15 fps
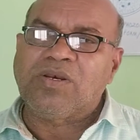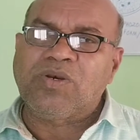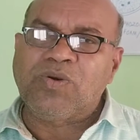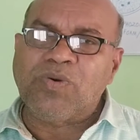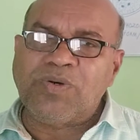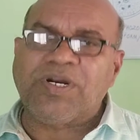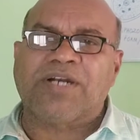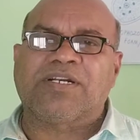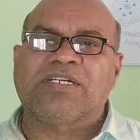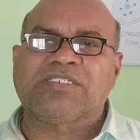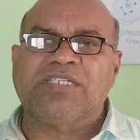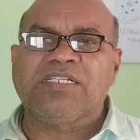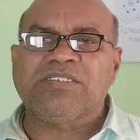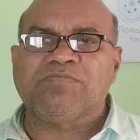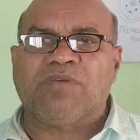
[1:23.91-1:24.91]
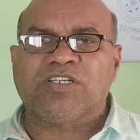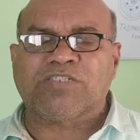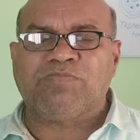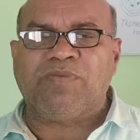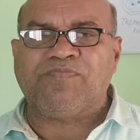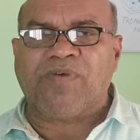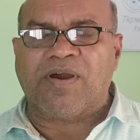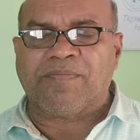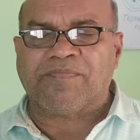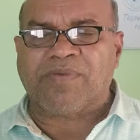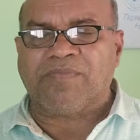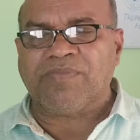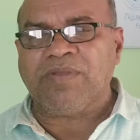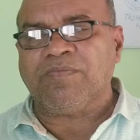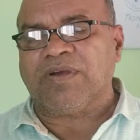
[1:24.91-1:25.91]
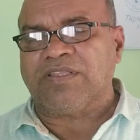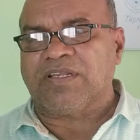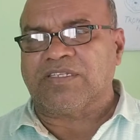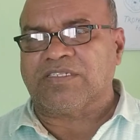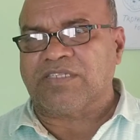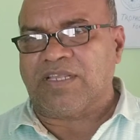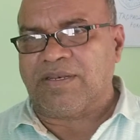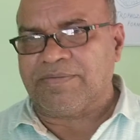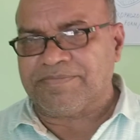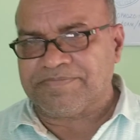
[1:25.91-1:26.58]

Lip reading: two daughter cells must be formed from the mother cell.